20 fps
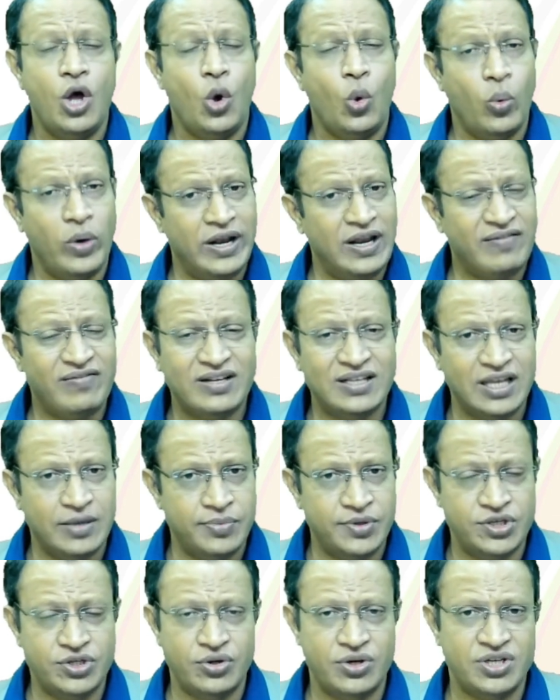whenever the
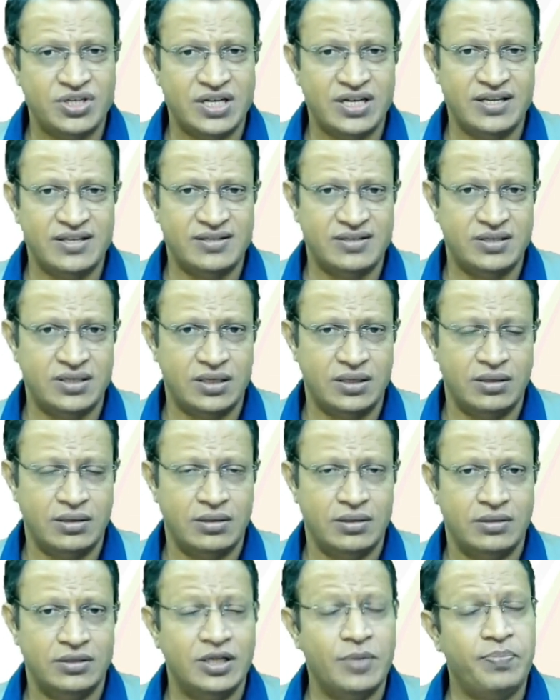habituation is done,
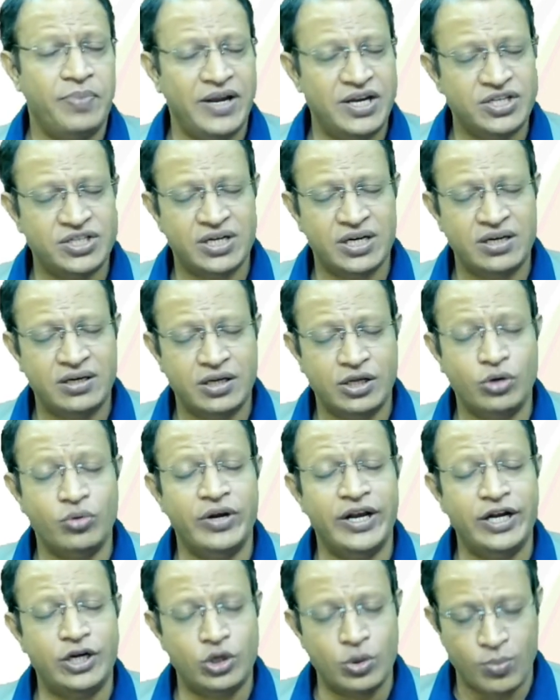the patient, you
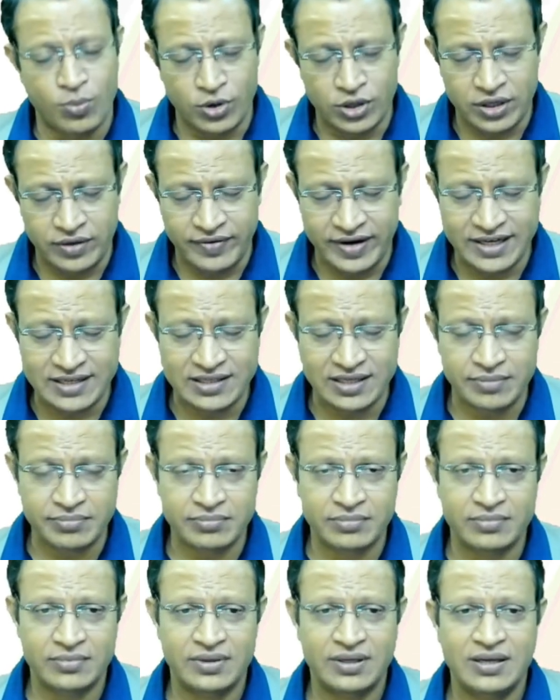need to motivate
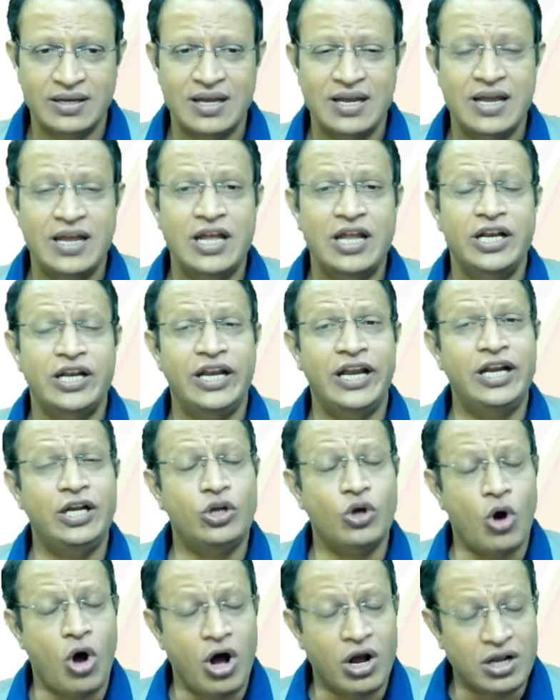them, need
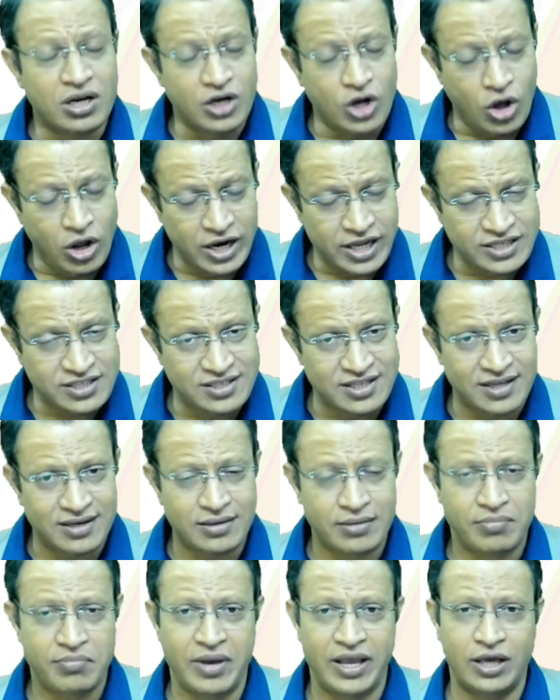to acknowledge
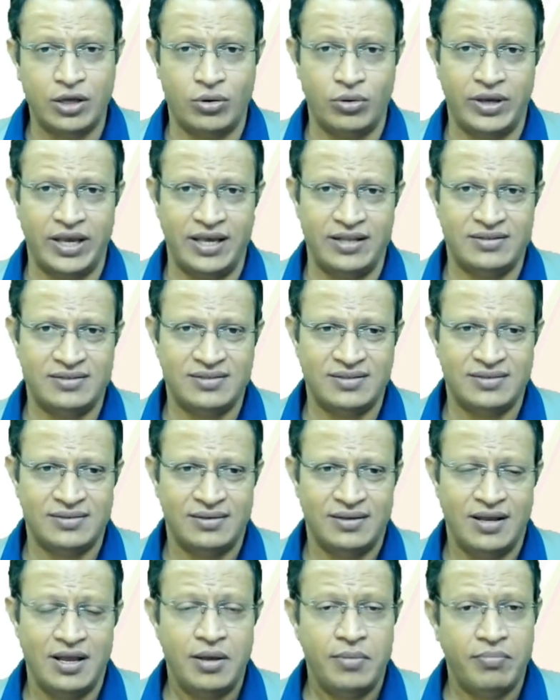their micro gains,
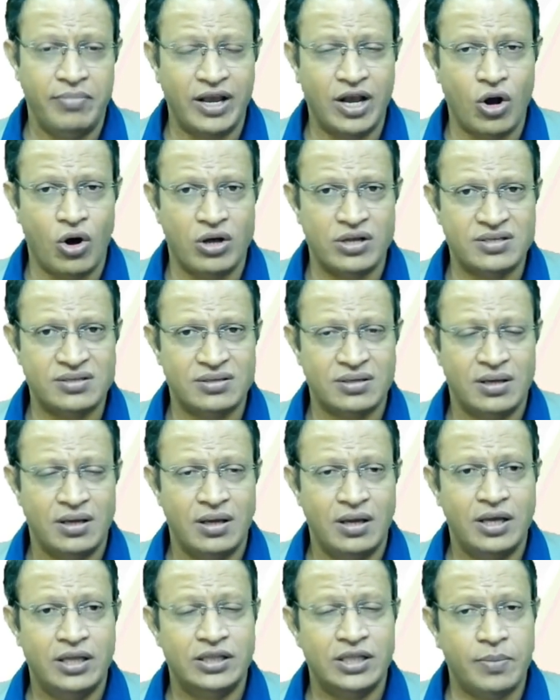because
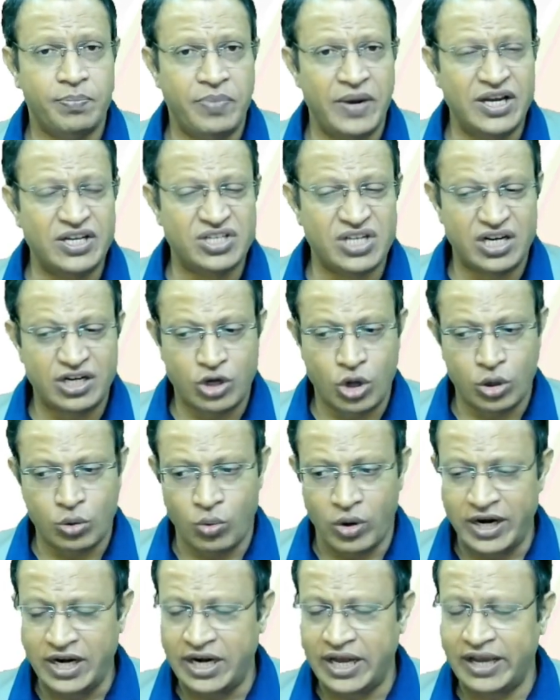the patient on
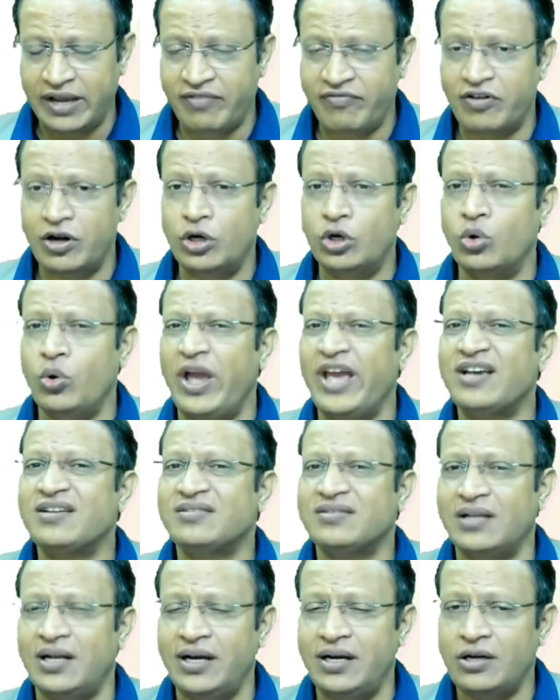one day will do
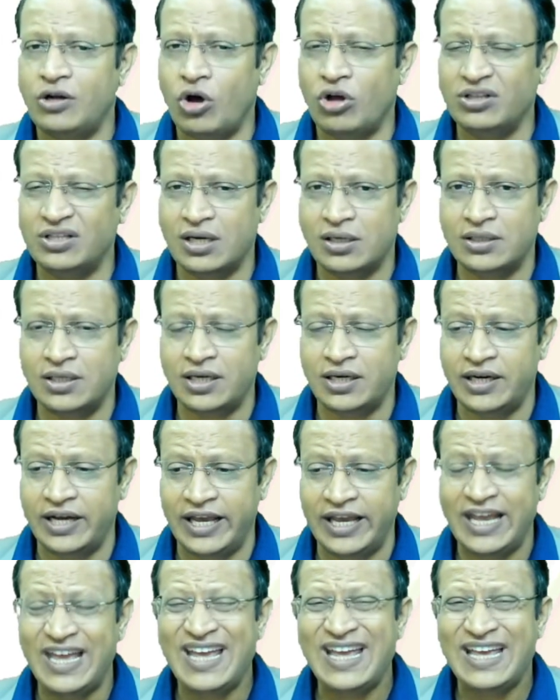excellent, on the other
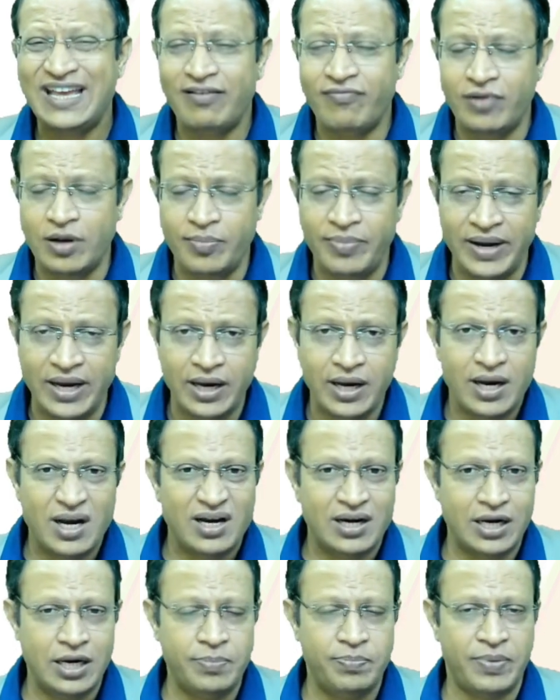day he will be
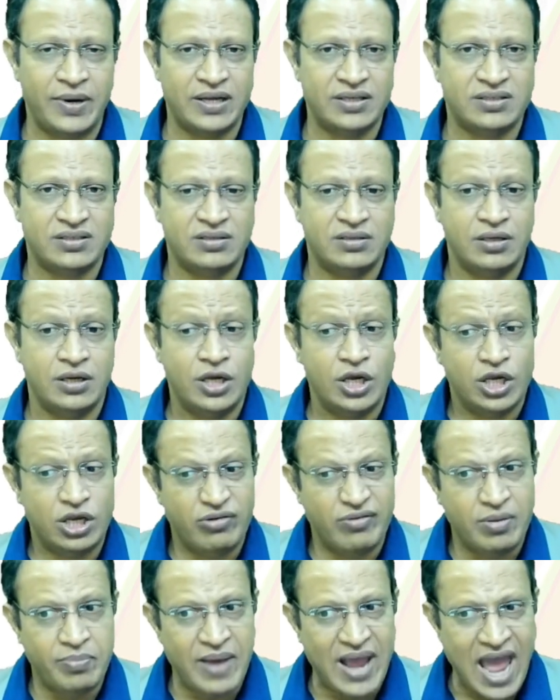depressed, he
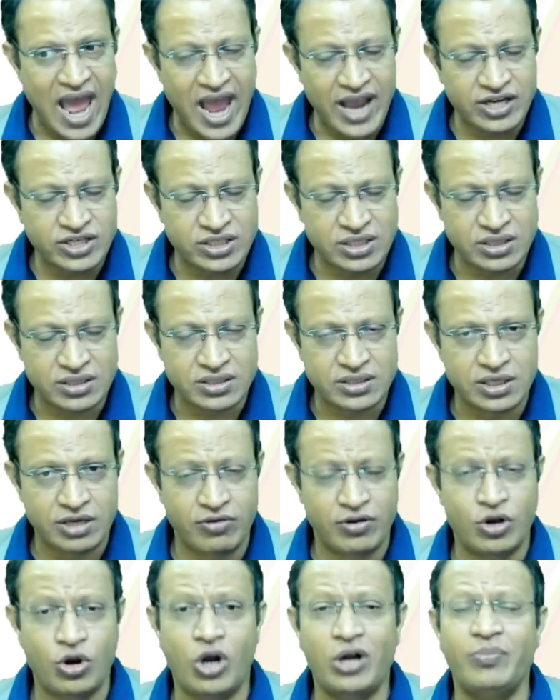will be anxious, he
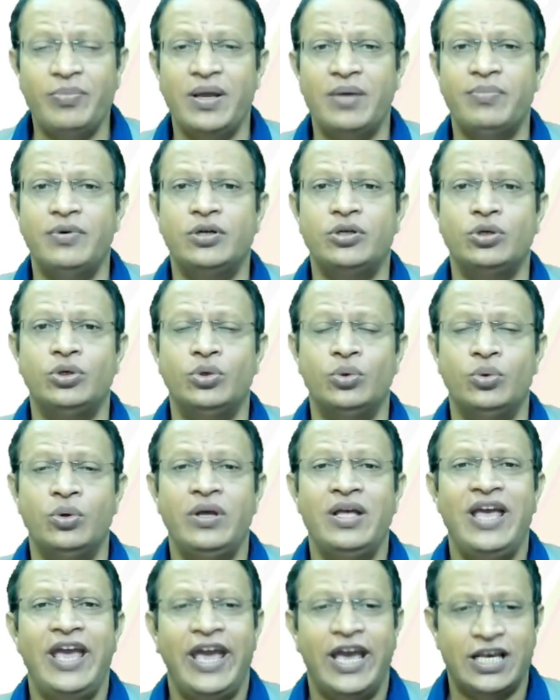will not be able to do
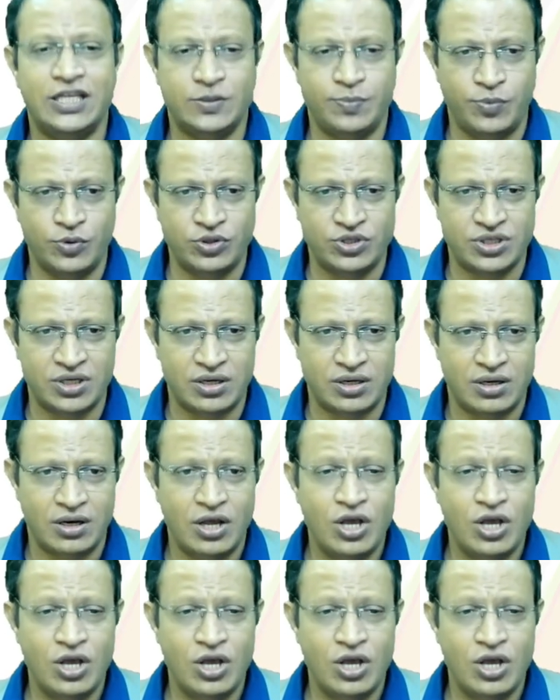exposure.